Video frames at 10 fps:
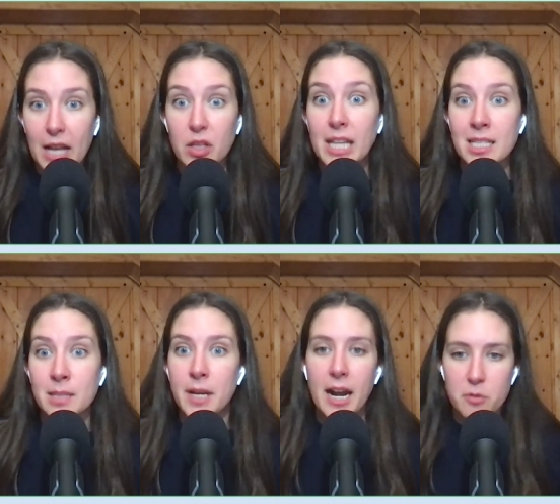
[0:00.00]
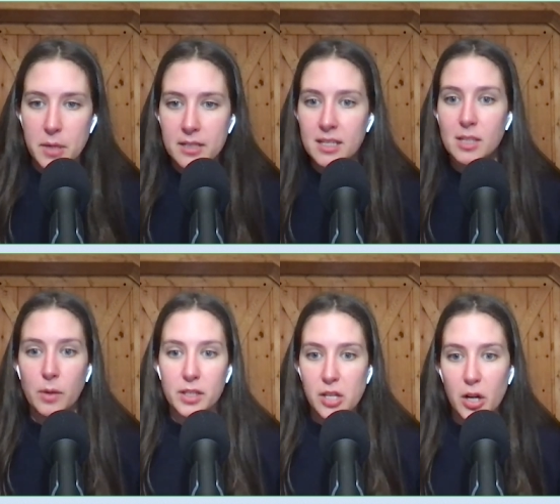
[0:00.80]
at the last minute everybody sees
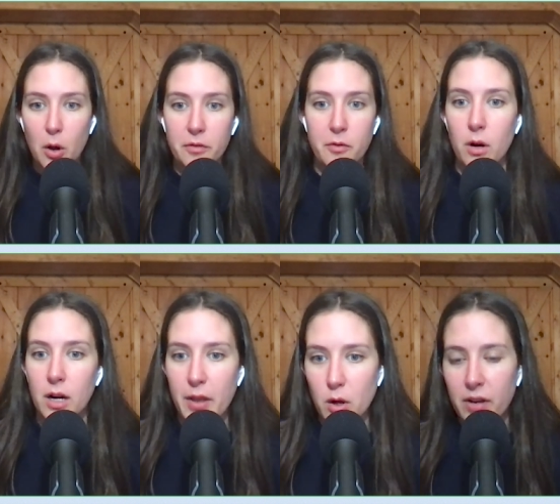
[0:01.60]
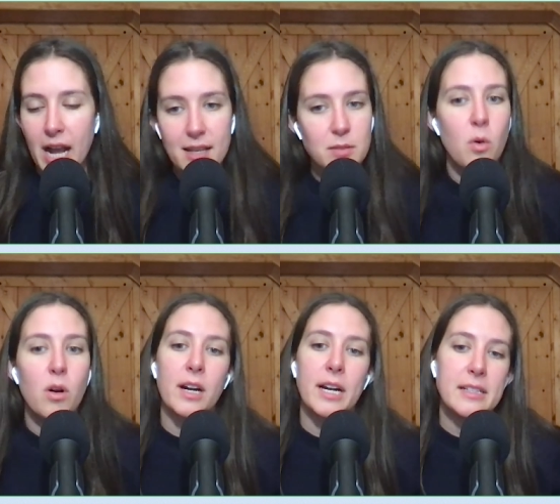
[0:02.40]
what it's going to go for and then you have a gas
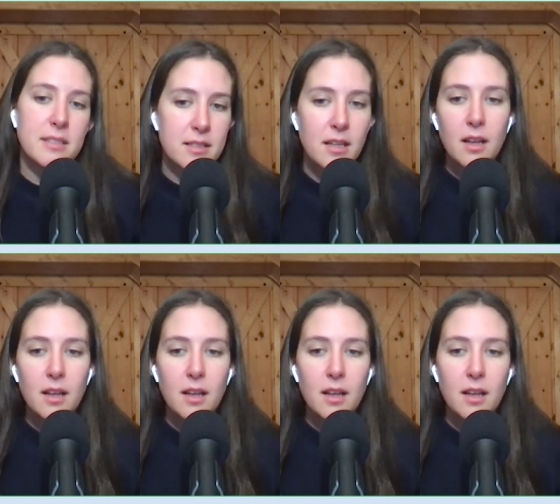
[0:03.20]
war and it's